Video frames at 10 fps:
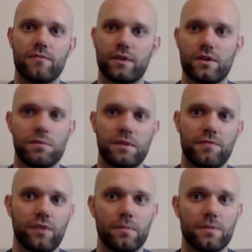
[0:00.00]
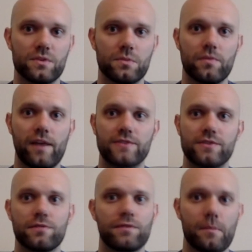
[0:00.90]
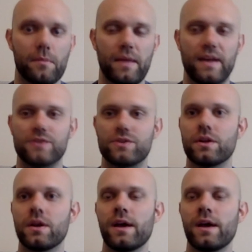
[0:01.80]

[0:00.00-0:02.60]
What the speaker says: It could be from the supervisor or from the manager.